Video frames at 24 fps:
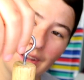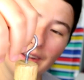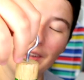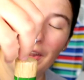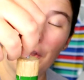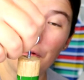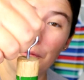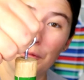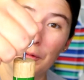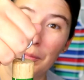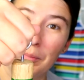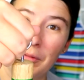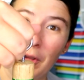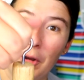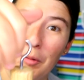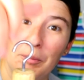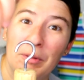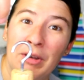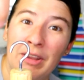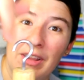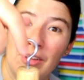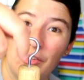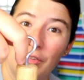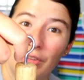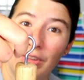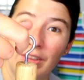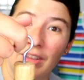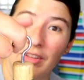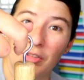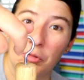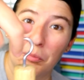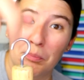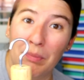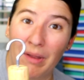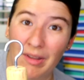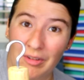not ripped out, but it easily
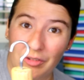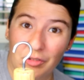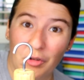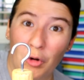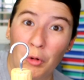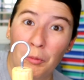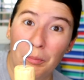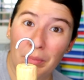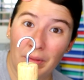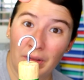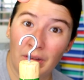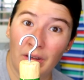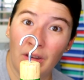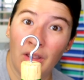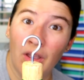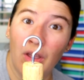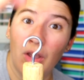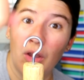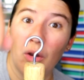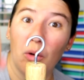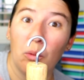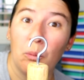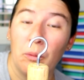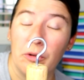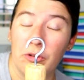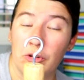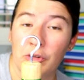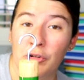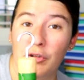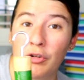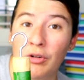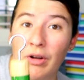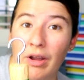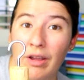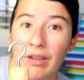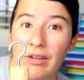gets bent open when you're
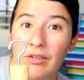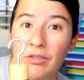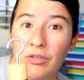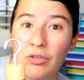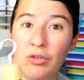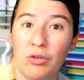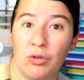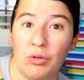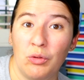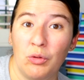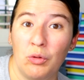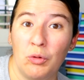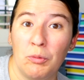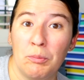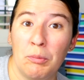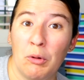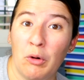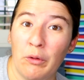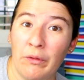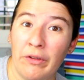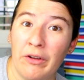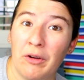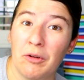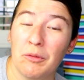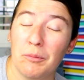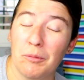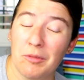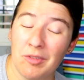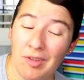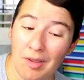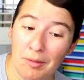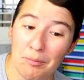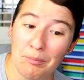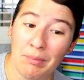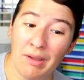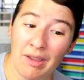trying to pull out
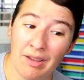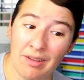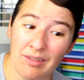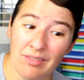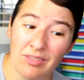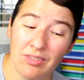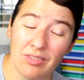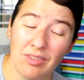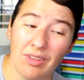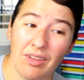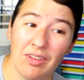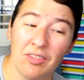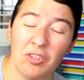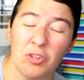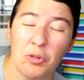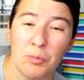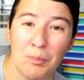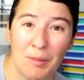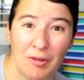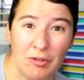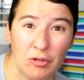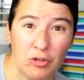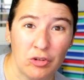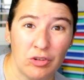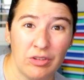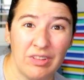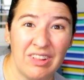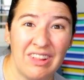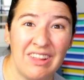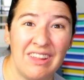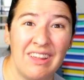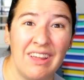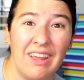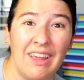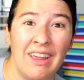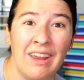tent pegs,
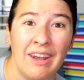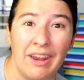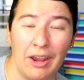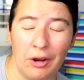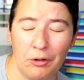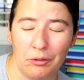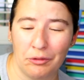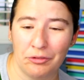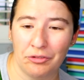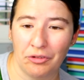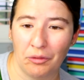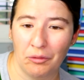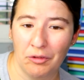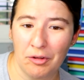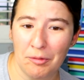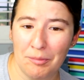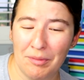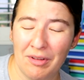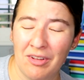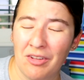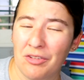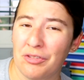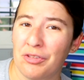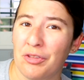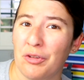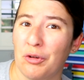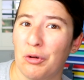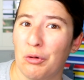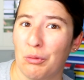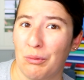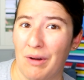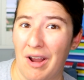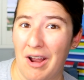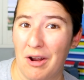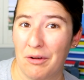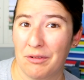especially in Arizona, because the
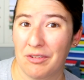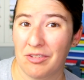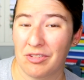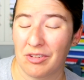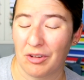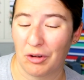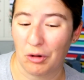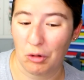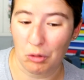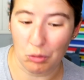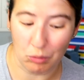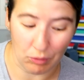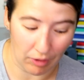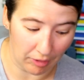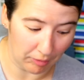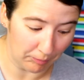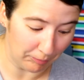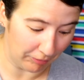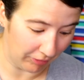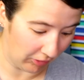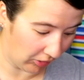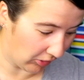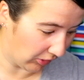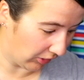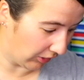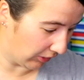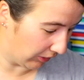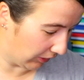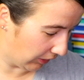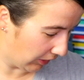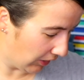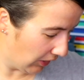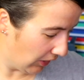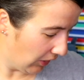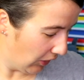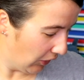ground is incredibly
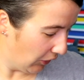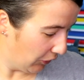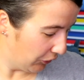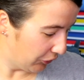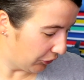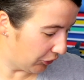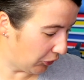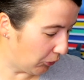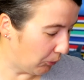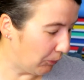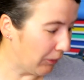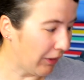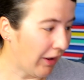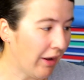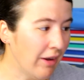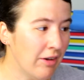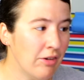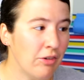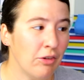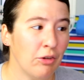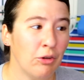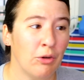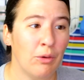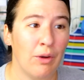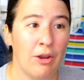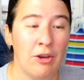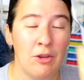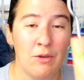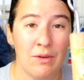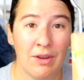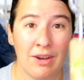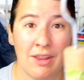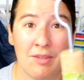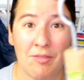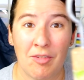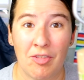hard. So what I do, and
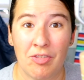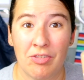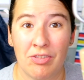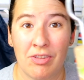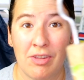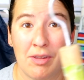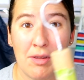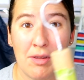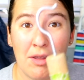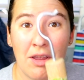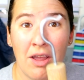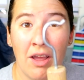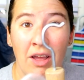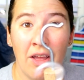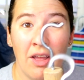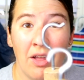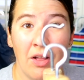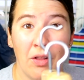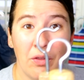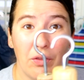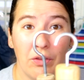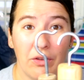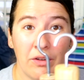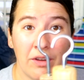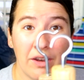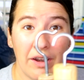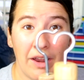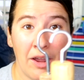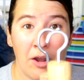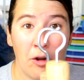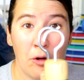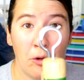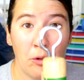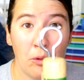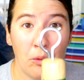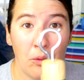you can even see, look at
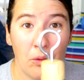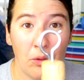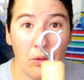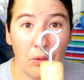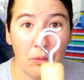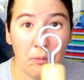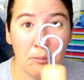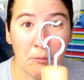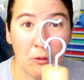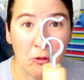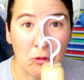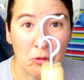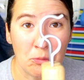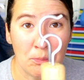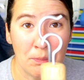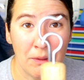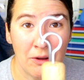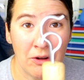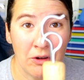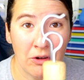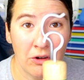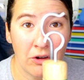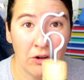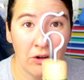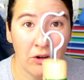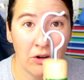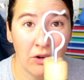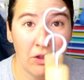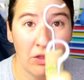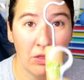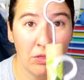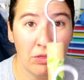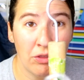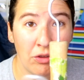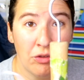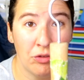how much bigger
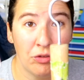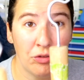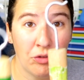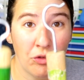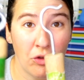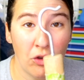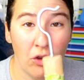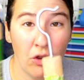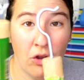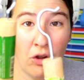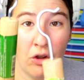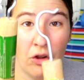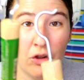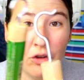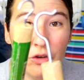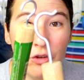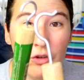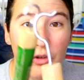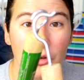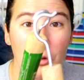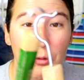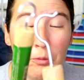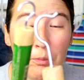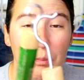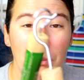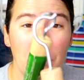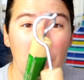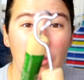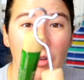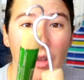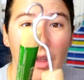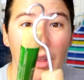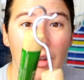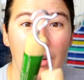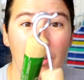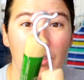this new
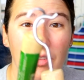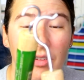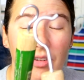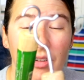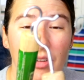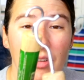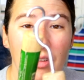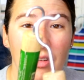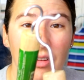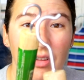tent